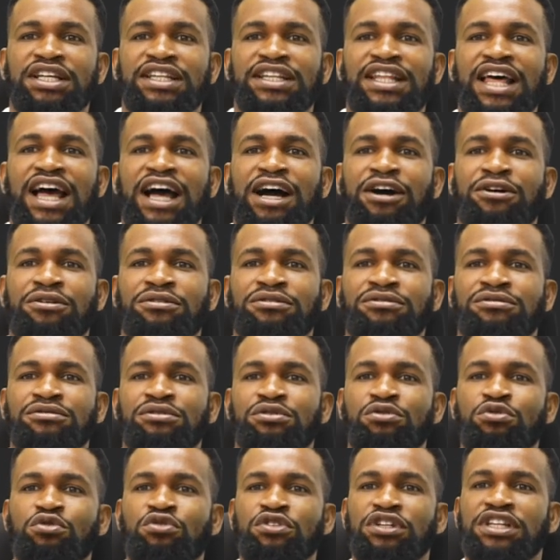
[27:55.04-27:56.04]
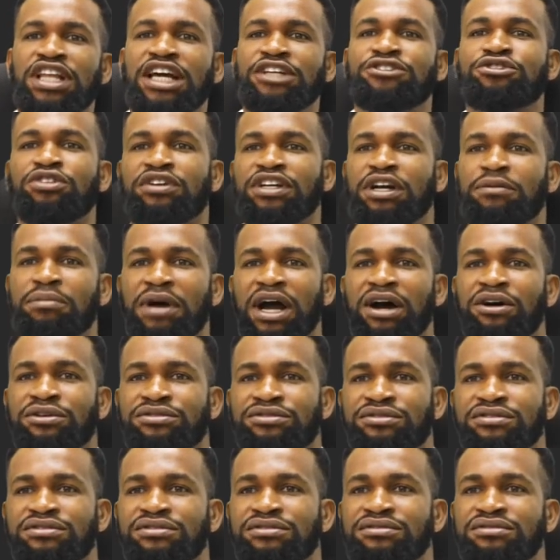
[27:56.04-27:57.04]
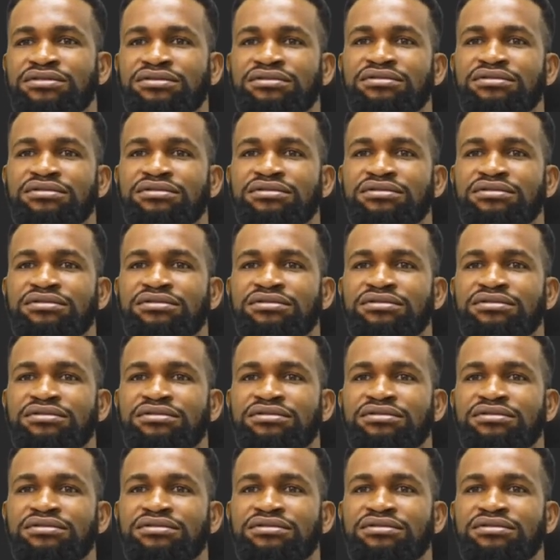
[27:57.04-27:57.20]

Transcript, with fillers: Now, let's talk about